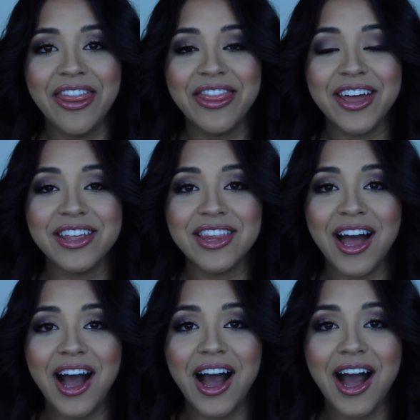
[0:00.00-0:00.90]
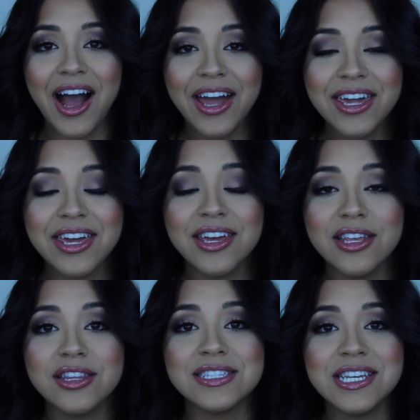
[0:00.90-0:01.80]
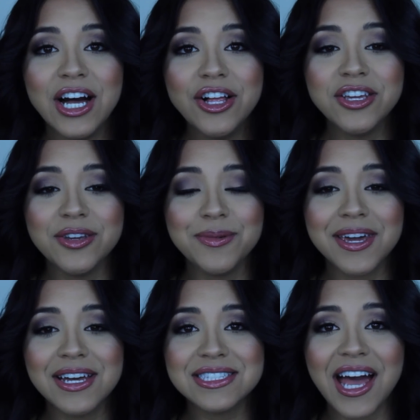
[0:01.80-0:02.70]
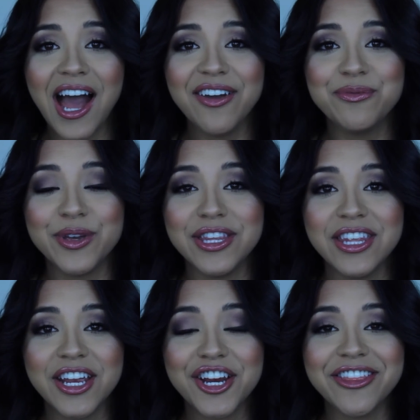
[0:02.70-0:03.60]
then I can tell you, because I've been there,